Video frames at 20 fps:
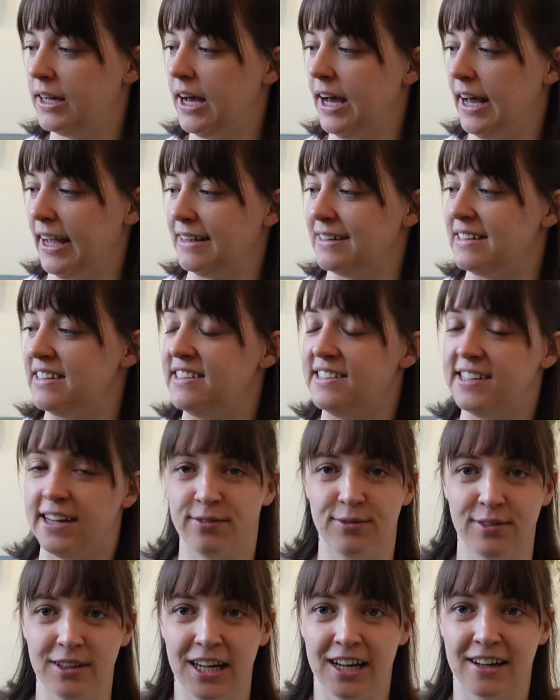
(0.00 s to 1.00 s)
I can
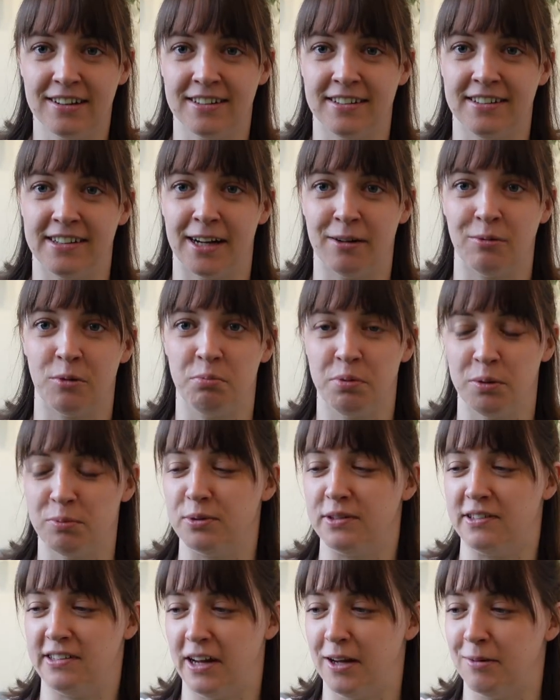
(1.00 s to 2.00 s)
definitely understand what
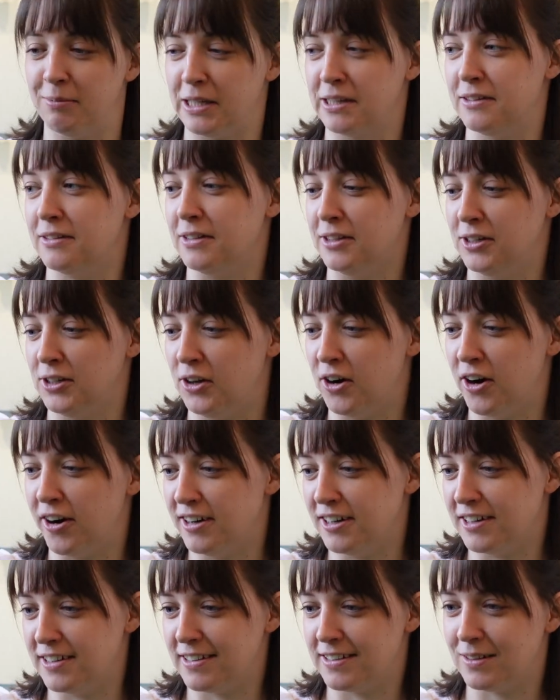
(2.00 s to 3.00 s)
people say about the
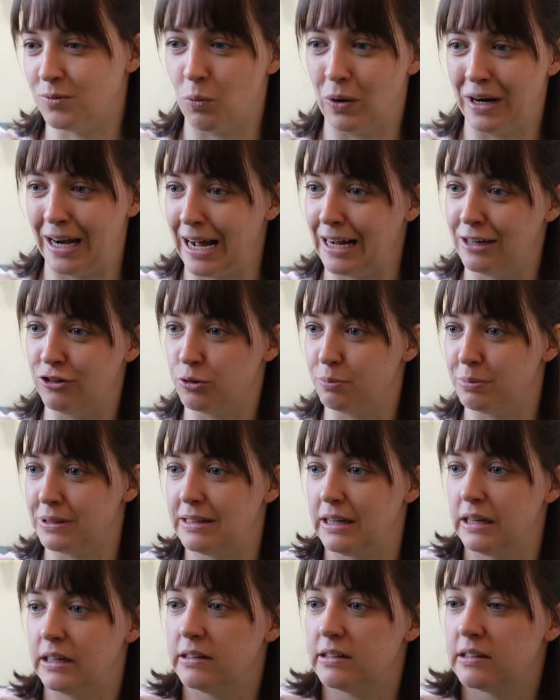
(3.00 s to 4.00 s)
linearus,
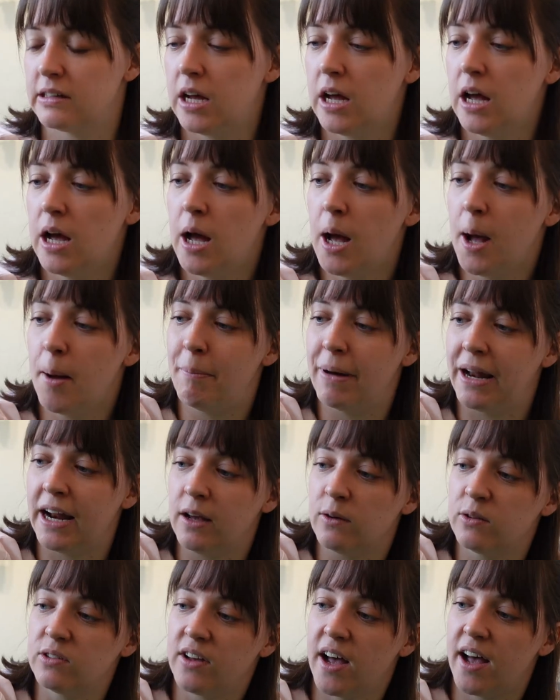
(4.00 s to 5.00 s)
100%. But I
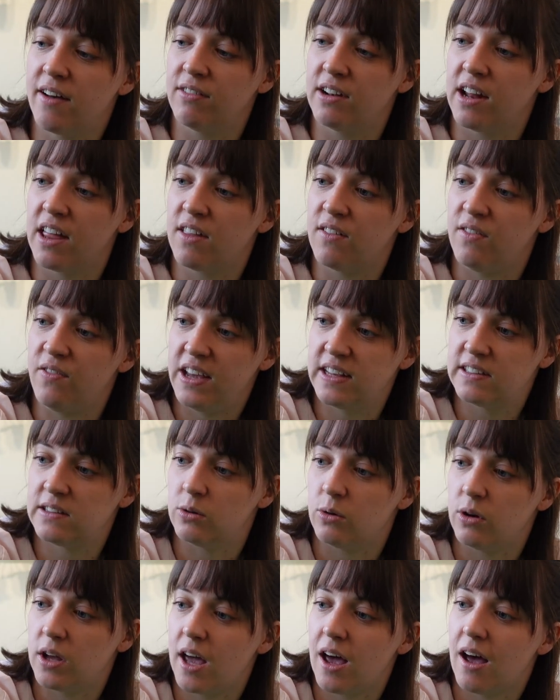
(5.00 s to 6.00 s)
also have another
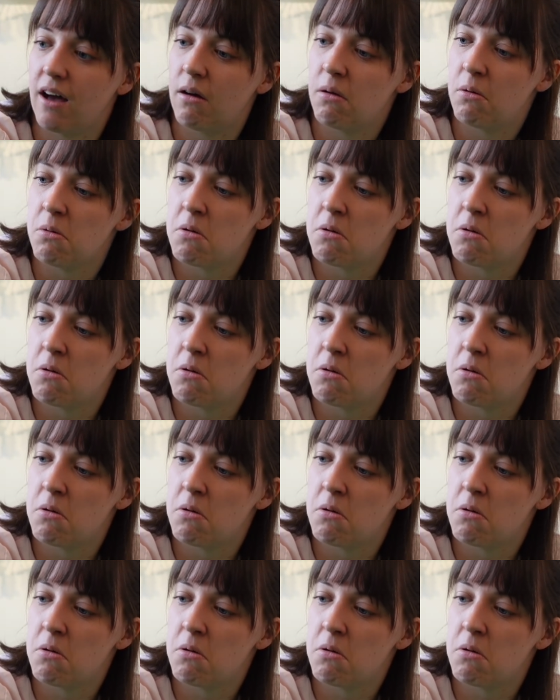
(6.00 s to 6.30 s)
vessel here.